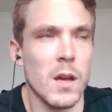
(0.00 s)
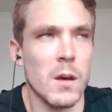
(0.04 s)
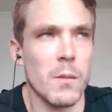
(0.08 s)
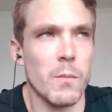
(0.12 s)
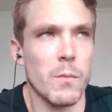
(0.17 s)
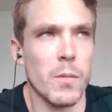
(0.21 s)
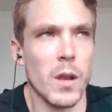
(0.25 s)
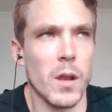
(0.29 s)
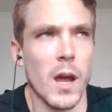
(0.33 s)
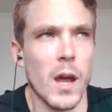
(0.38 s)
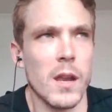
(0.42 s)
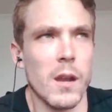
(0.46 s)

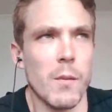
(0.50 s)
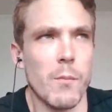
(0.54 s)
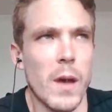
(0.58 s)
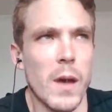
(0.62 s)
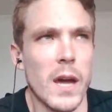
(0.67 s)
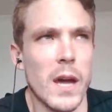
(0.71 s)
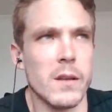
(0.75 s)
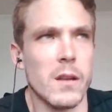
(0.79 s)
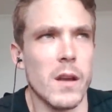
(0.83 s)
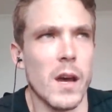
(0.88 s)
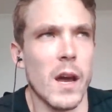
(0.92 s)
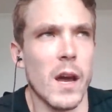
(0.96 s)
But I'd
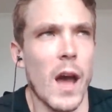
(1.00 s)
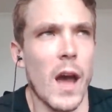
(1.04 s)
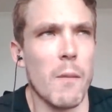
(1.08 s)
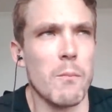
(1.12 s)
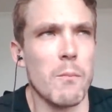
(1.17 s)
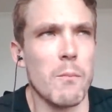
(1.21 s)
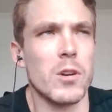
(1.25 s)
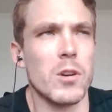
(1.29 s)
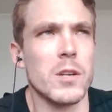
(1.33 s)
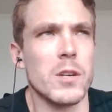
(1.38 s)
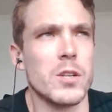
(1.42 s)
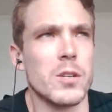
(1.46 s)
imagine I'm
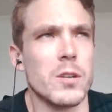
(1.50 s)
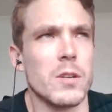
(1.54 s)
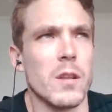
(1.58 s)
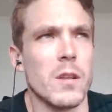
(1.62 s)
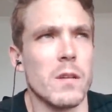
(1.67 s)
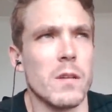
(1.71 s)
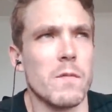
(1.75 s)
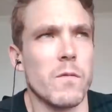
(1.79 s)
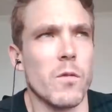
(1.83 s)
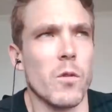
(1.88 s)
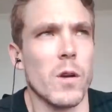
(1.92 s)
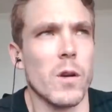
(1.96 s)
pretty sure that
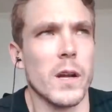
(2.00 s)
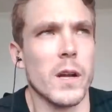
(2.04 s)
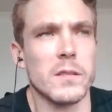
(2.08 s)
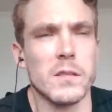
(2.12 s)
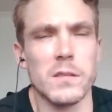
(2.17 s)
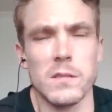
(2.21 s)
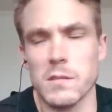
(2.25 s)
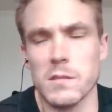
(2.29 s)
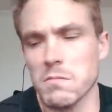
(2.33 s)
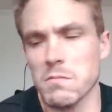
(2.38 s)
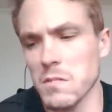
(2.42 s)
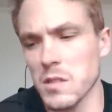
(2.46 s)
four X
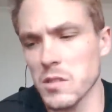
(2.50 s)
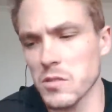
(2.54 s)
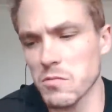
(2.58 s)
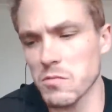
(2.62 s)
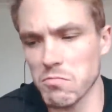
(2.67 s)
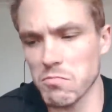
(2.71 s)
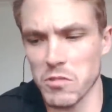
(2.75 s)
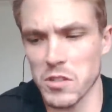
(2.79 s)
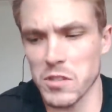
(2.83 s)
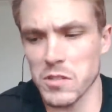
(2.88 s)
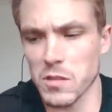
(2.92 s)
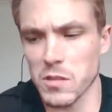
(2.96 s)
is, is
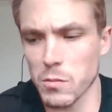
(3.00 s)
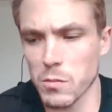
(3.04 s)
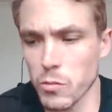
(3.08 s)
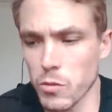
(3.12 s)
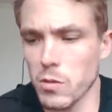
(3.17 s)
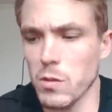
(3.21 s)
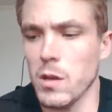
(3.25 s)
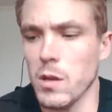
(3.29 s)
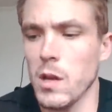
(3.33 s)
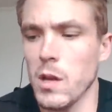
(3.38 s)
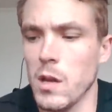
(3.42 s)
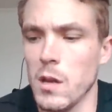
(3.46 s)
reasonable.
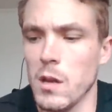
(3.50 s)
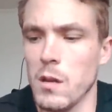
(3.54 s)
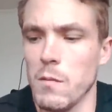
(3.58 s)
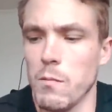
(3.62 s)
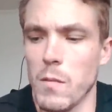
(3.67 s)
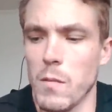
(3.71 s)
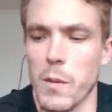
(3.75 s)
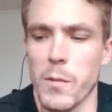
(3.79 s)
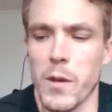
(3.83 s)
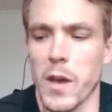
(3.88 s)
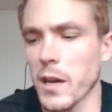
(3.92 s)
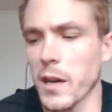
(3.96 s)

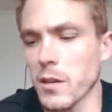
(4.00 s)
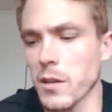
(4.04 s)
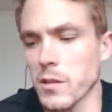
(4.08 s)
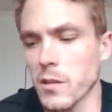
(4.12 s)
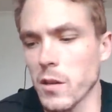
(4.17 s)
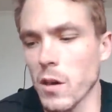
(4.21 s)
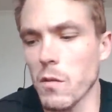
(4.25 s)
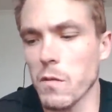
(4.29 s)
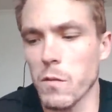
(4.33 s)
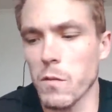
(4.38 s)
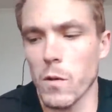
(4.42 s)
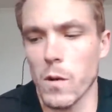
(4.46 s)
Maybe I could
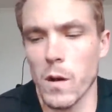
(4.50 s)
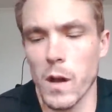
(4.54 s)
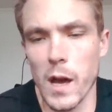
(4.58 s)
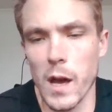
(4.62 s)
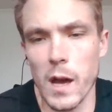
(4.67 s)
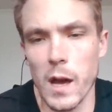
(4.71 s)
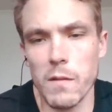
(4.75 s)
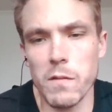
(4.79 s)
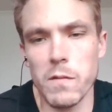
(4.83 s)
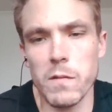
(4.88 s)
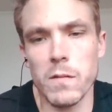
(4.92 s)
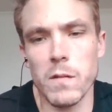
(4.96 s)
go four and a
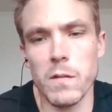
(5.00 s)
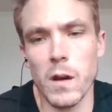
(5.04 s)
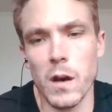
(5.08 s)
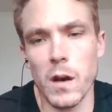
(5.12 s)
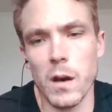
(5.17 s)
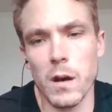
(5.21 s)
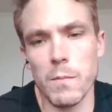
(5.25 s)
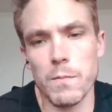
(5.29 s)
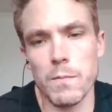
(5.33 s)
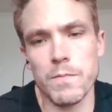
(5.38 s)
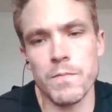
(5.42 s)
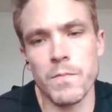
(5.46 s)
half.
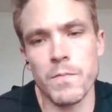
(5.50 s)
Um,